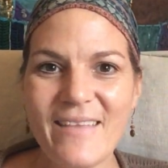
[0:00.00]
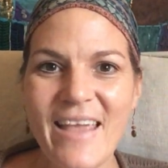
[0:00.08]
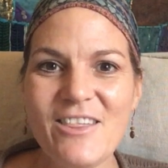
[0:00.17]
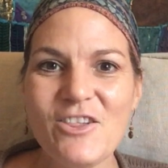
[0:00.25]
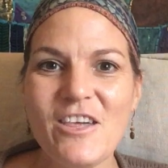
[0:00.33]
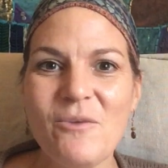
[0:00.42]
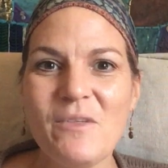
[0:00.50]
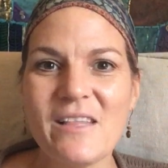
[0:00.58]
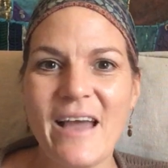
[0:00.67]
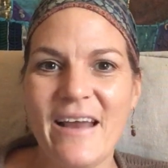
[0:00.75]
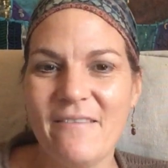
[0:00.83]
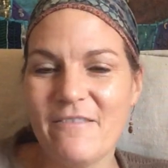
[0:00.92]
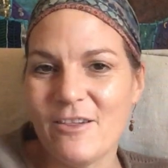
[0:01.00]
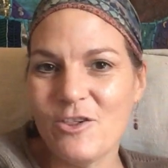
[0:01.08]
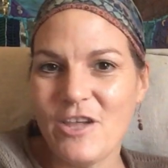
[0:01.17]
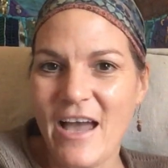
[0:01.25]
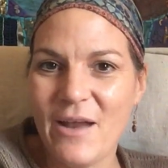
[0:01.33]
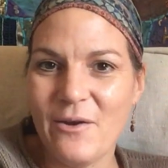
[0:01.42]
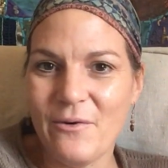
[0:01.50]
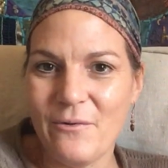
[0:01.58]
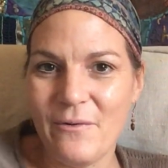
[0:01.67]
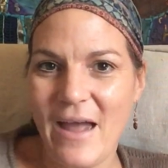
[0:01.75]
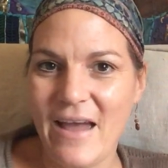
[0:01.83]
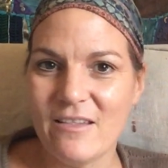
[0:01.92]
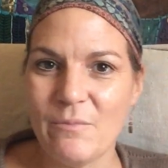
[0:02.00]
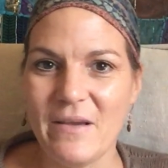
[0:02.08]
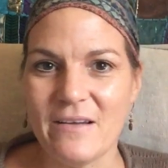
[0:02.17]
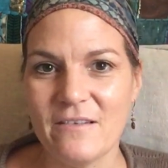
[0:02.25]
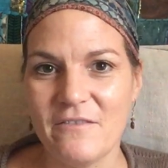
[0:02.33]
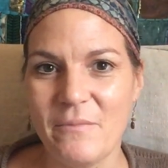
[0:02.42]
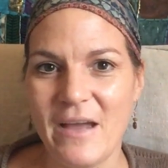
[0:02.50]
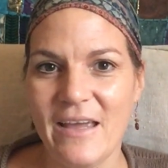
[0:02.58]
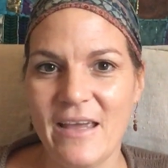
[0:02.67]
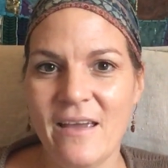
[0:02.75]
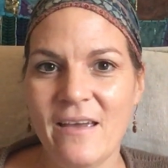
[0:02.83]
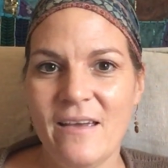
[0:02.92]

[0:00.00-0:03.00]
And she was kind of a shadow aspect of my